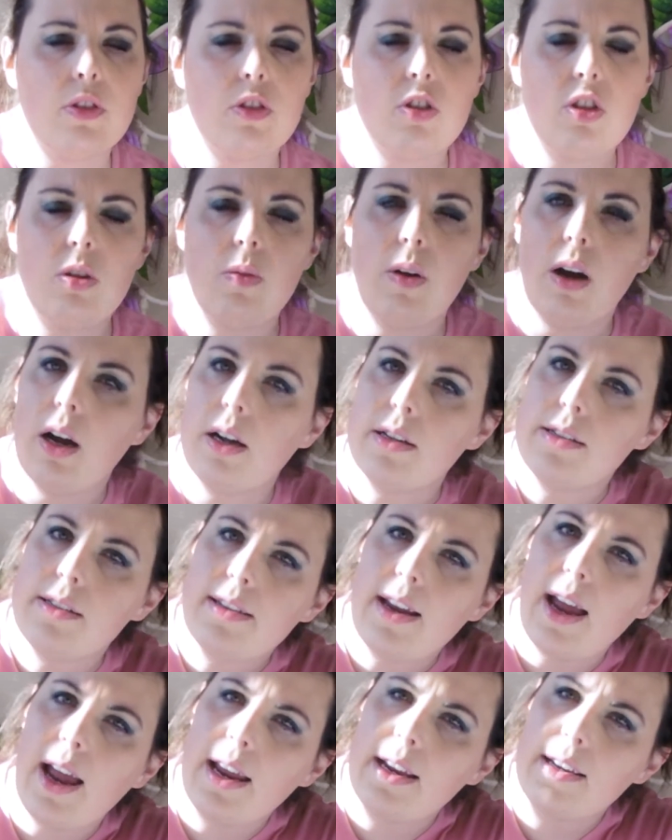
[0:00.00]
2 heart
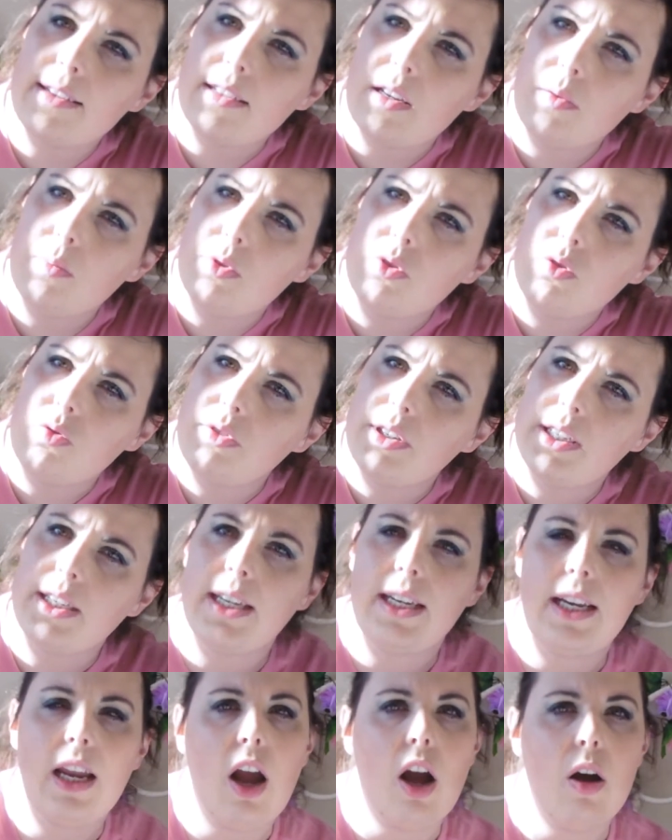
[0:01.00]
attacks and was
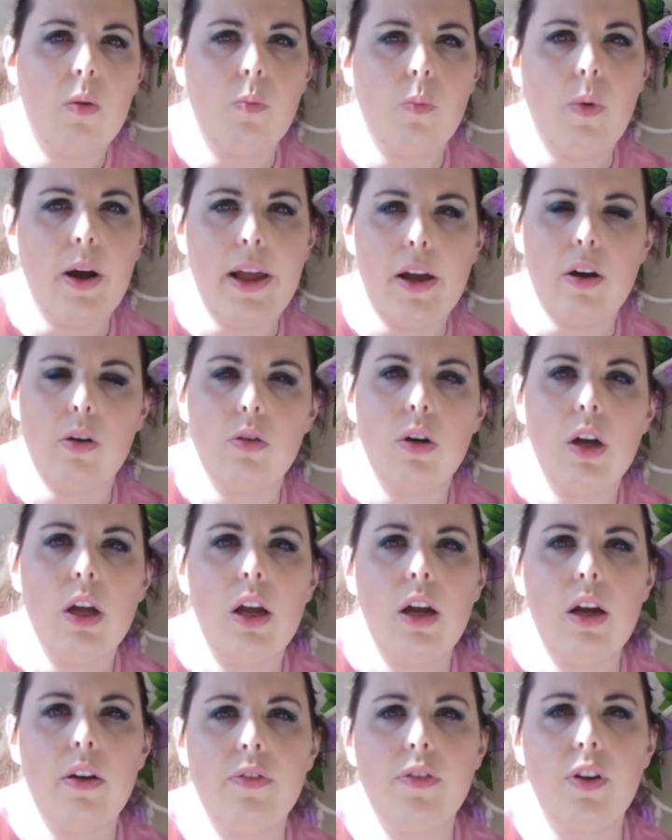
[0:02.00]
really unwell
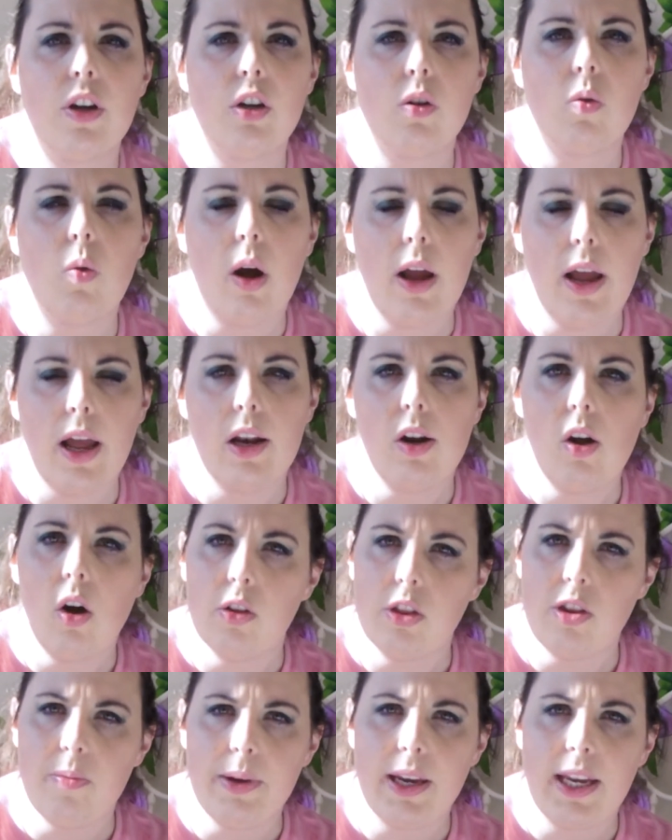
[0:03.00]
for quite a
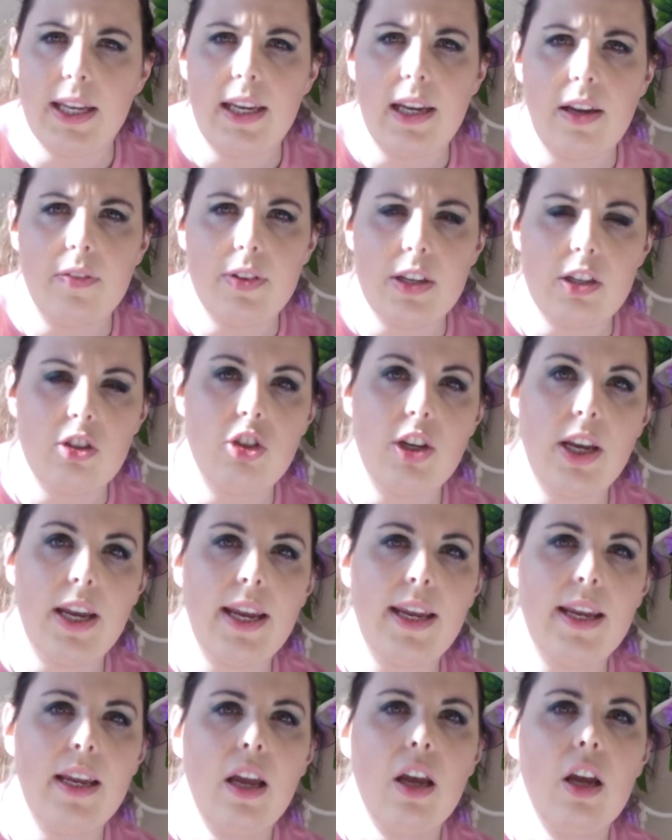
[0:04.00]
lot at the beginning of this
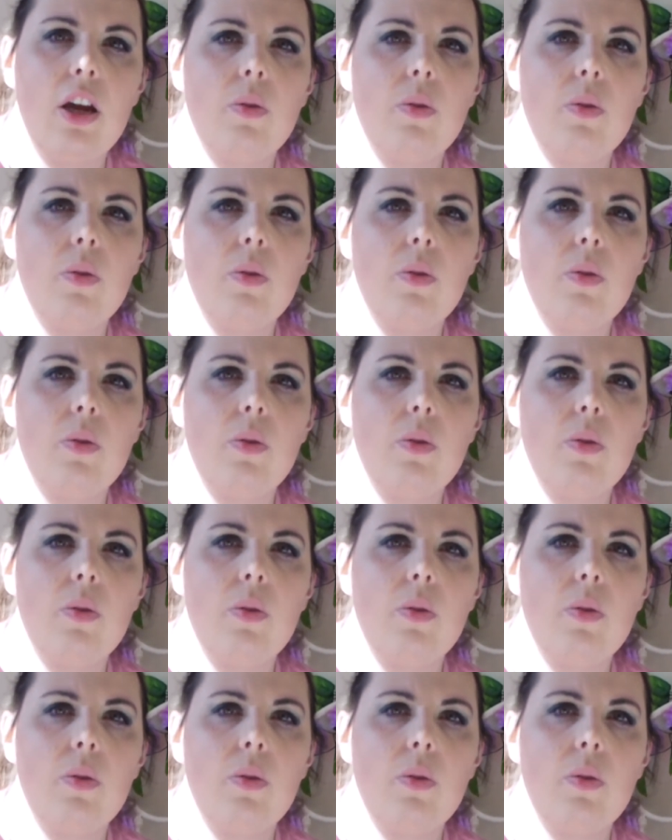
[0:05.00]
year,